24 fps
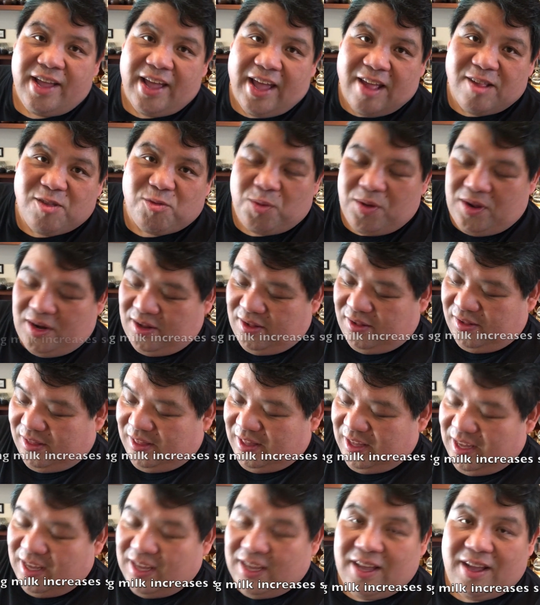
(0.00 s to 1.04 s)
as well as
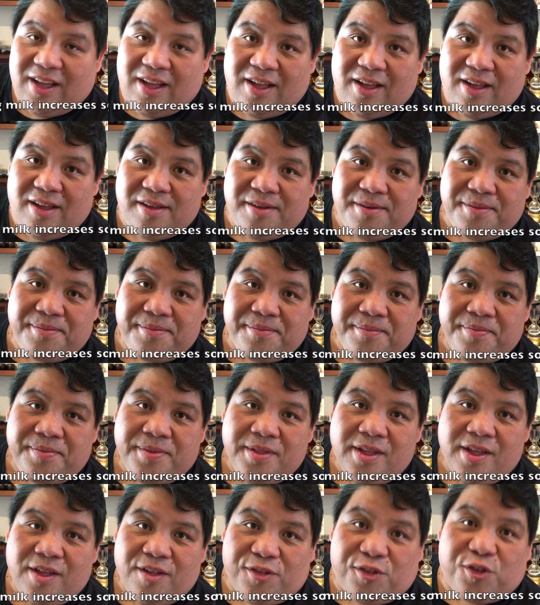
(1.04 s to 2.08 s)
the
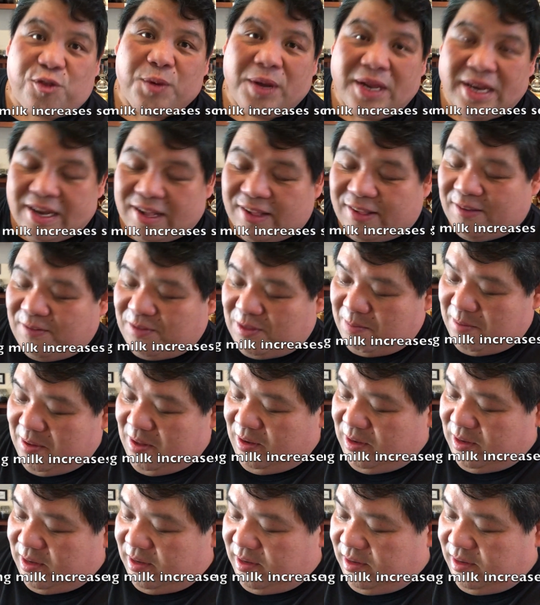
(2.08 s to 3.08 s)
sweetness of the milk.